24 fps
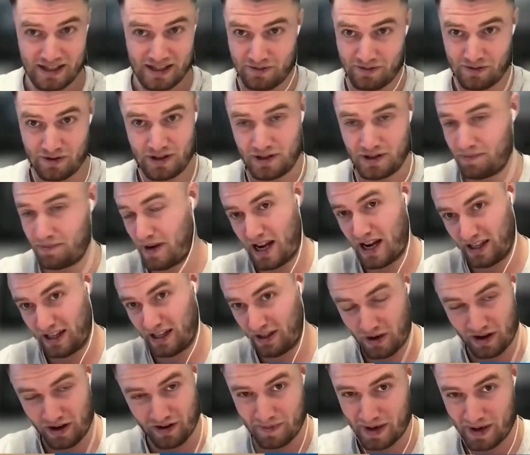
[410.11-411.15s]
It was paying
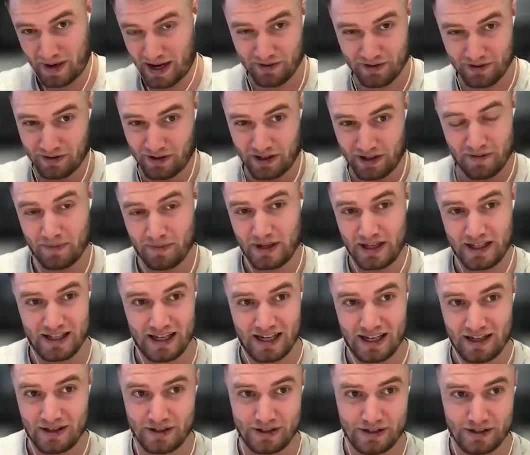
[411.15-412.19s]
£12 on Company's
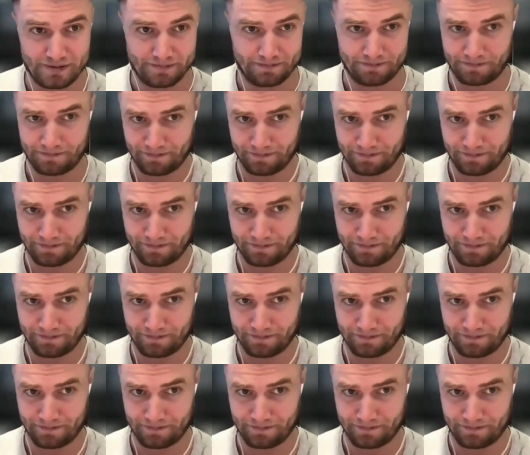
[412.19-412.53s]
House.